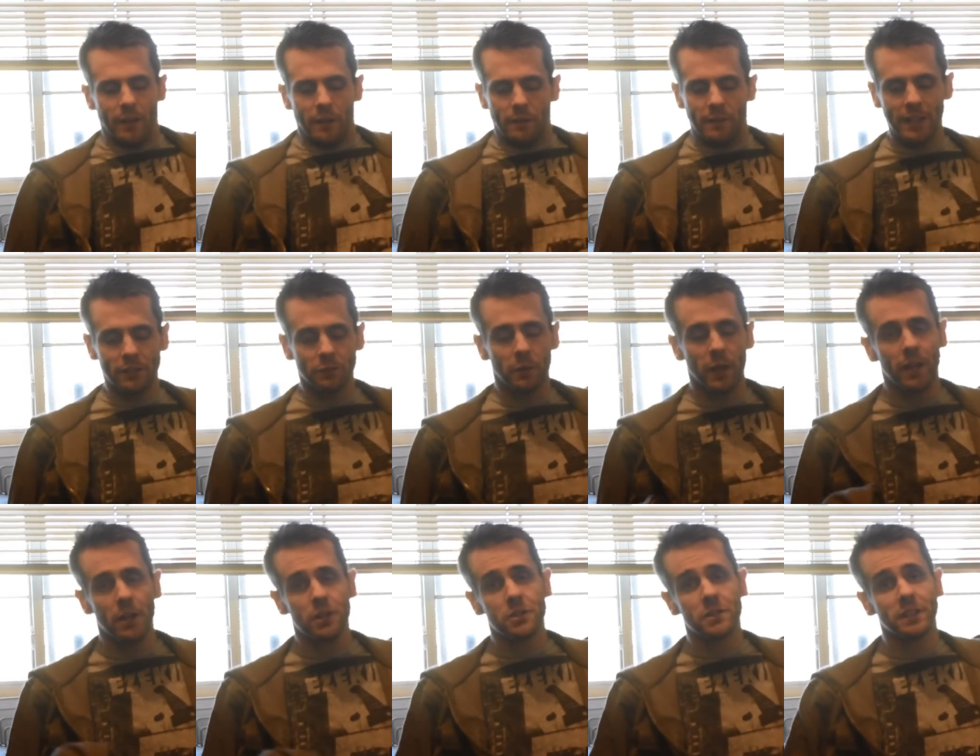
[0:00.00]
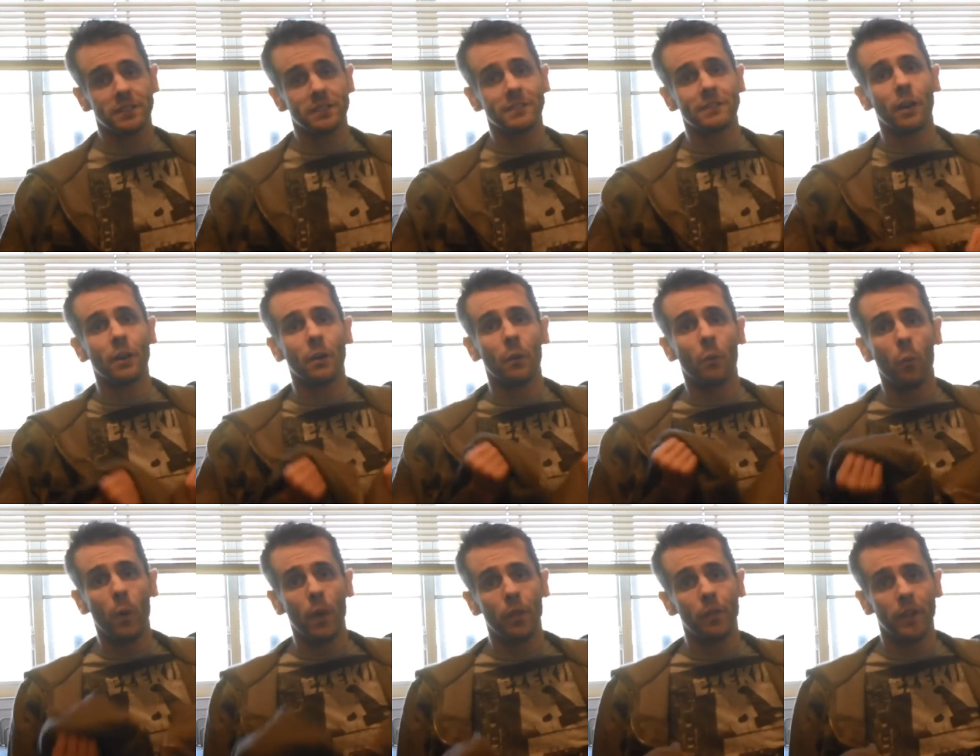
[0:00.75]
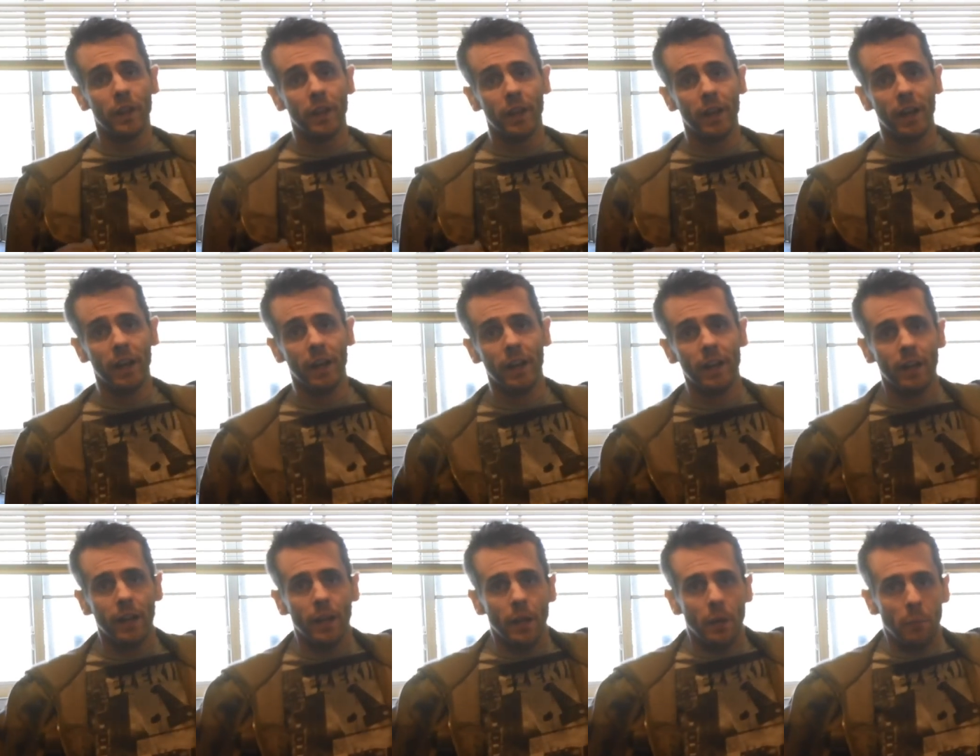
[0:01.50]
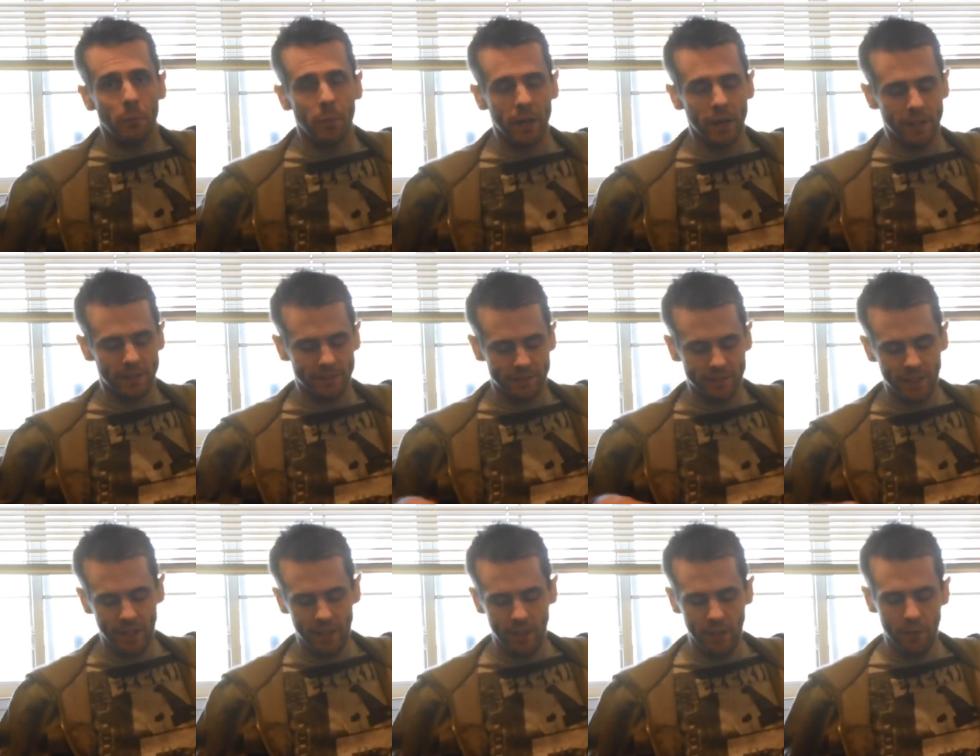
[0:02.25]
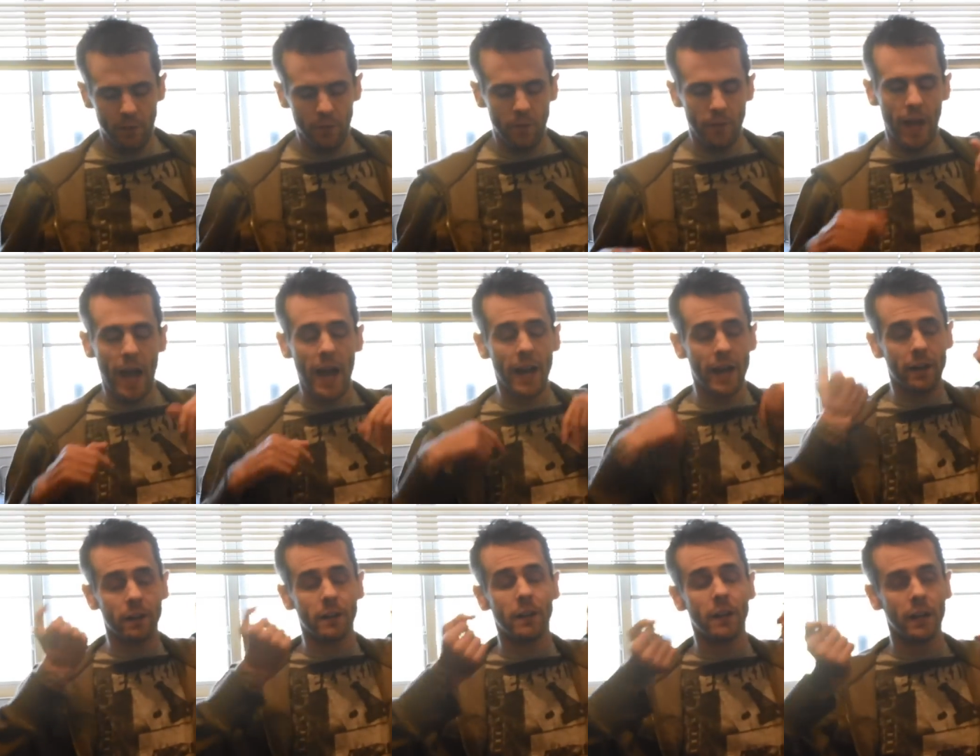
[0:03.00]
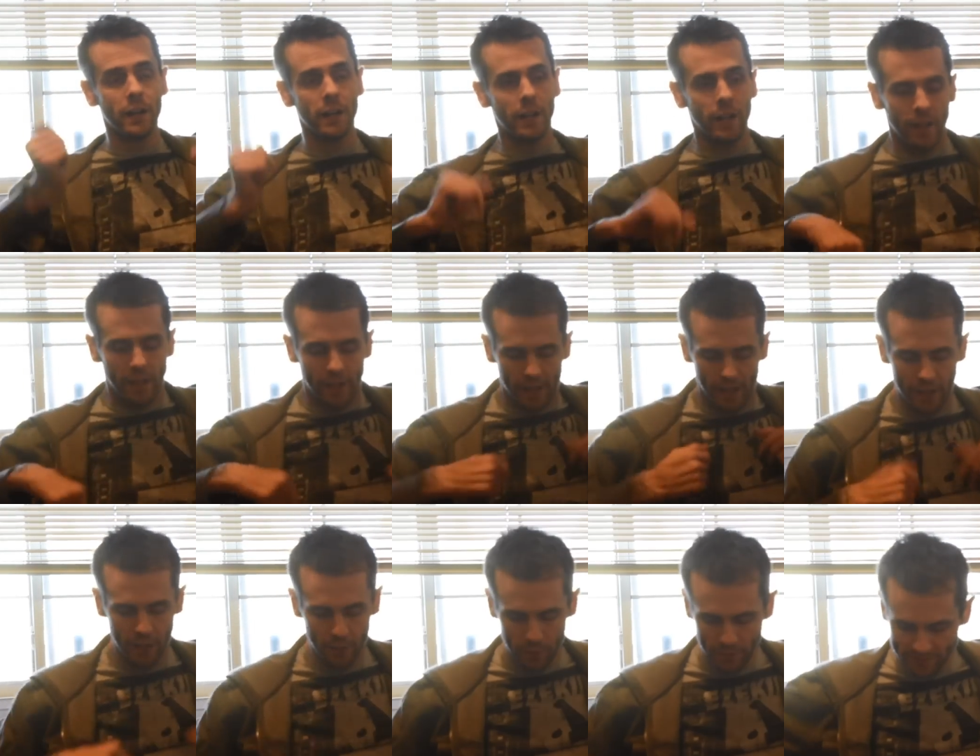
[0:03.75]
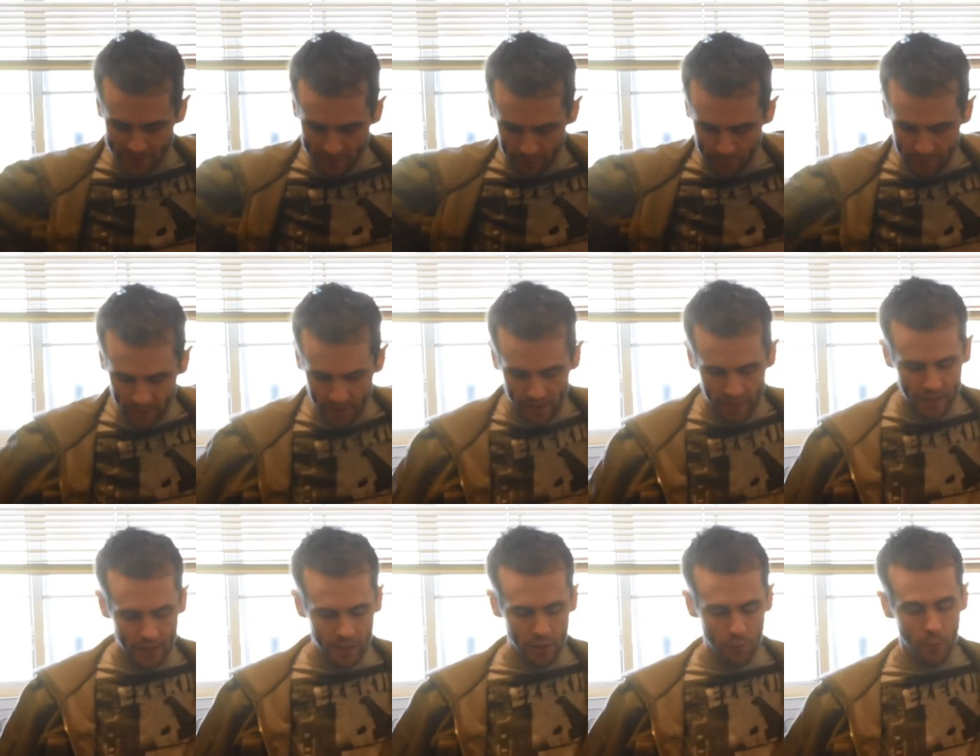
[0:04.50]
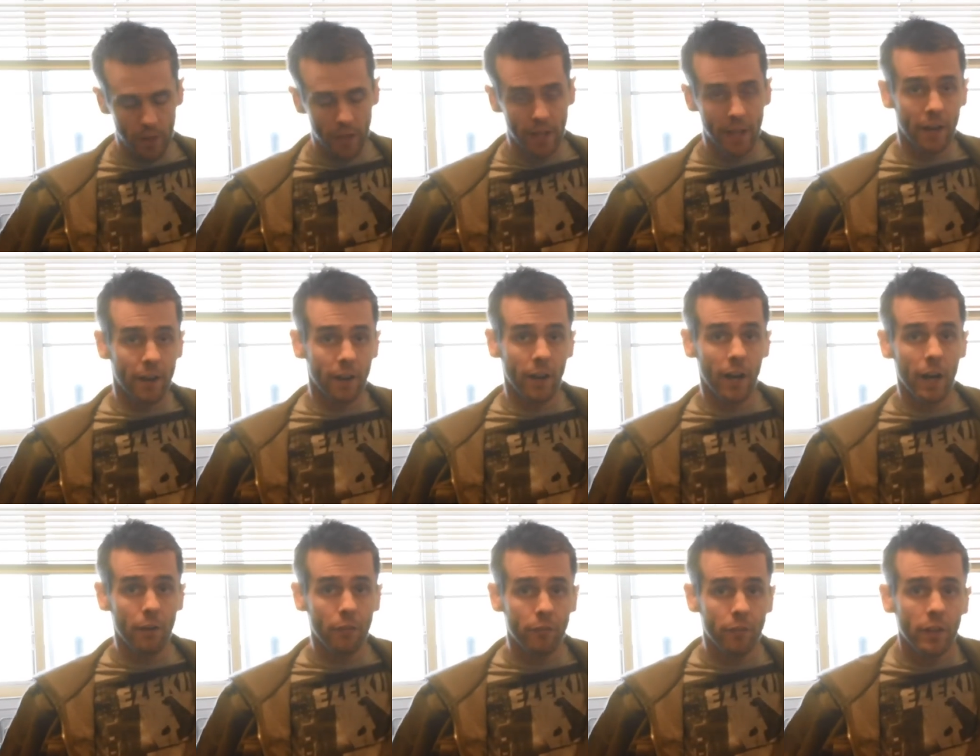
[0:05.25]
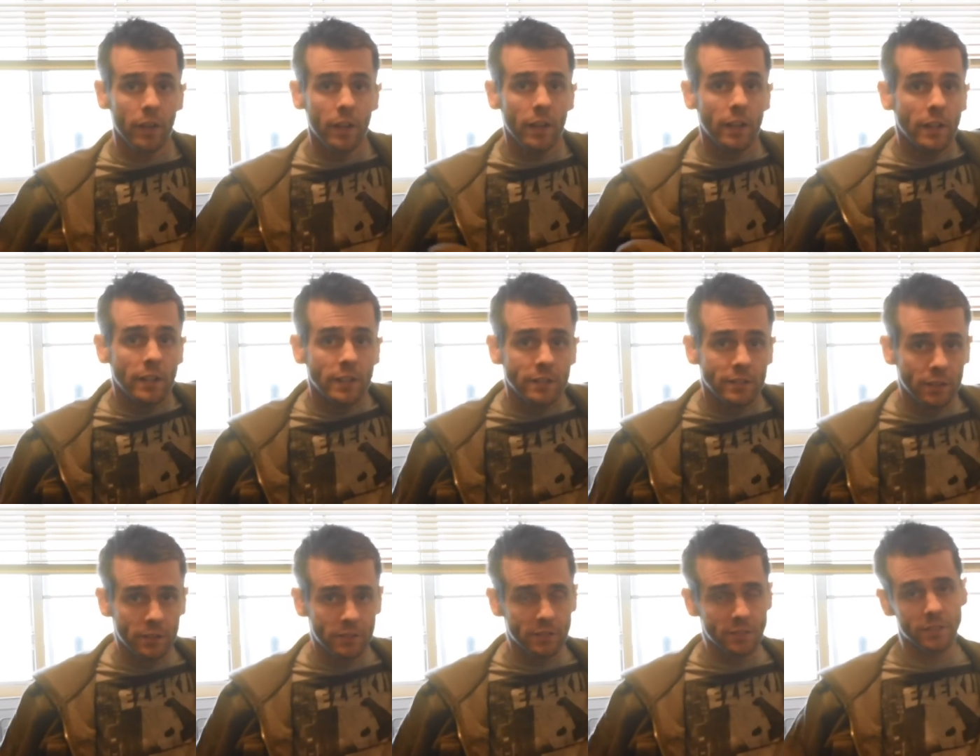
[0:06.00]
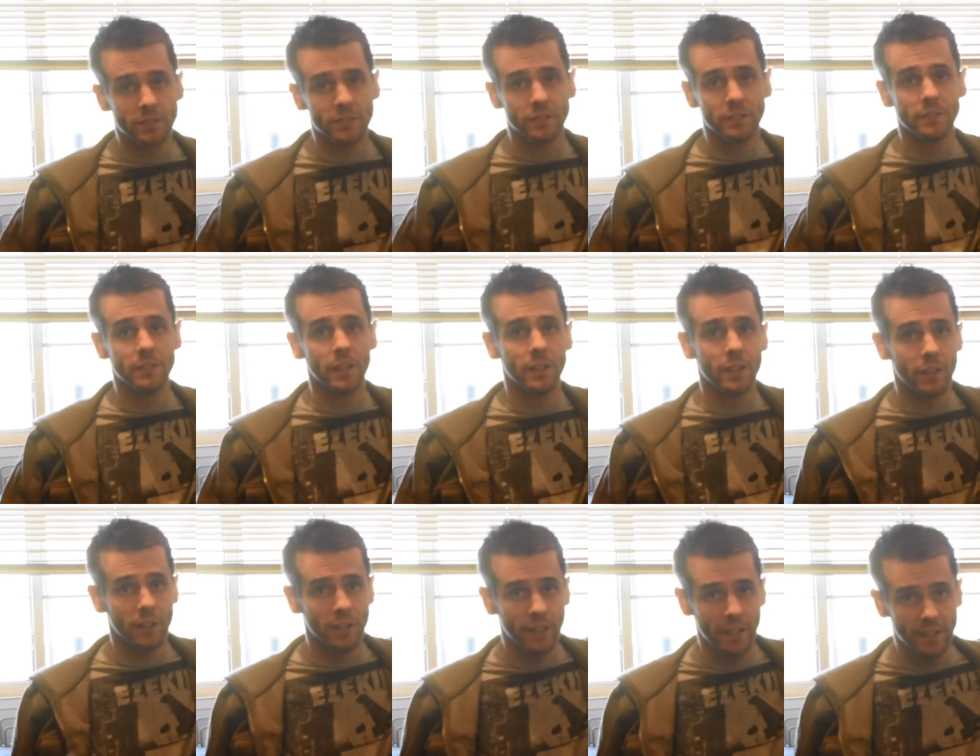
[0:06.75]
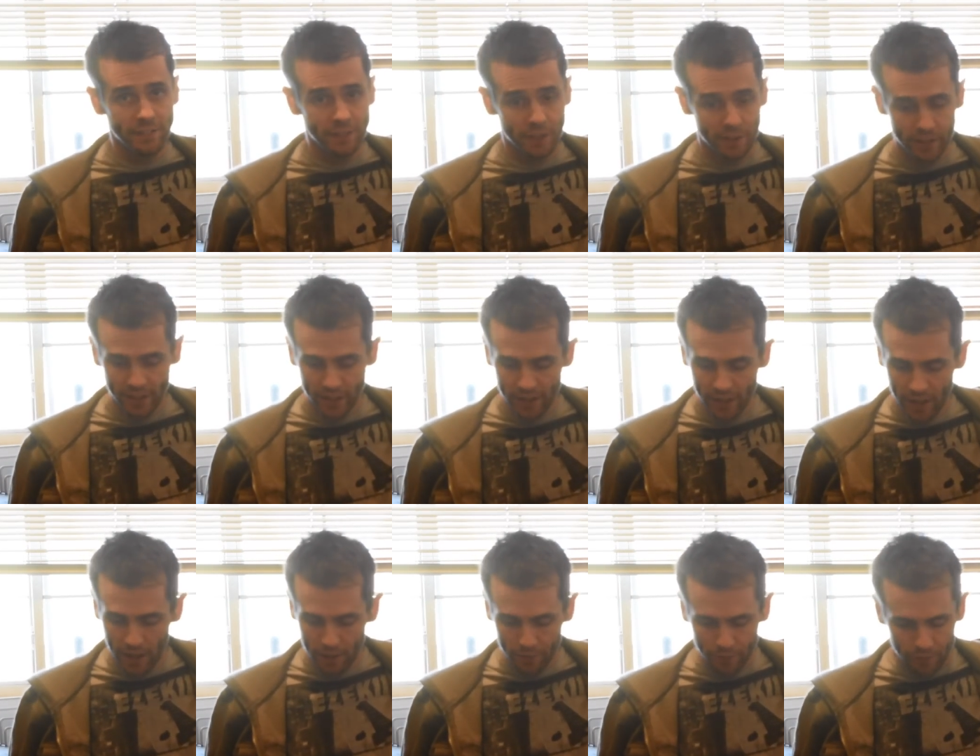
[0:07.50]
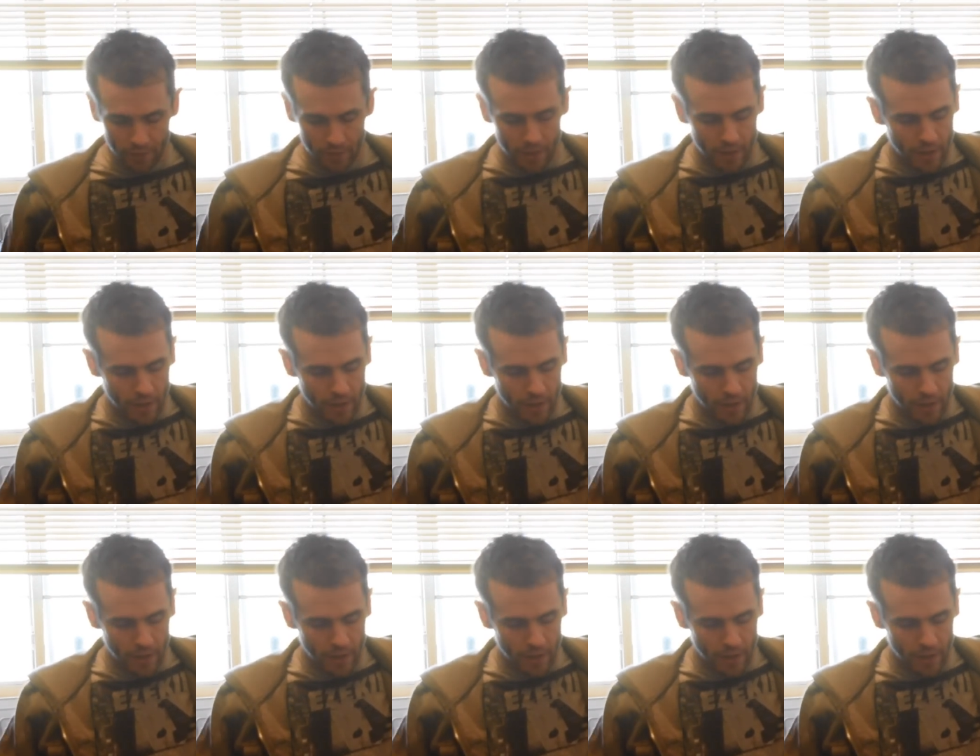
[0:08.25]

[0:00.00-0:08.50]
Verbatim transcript: That's why I usually start with it done. But say you had it on and you unzipped it and now you want to get it off, so it's just a little easier to get off.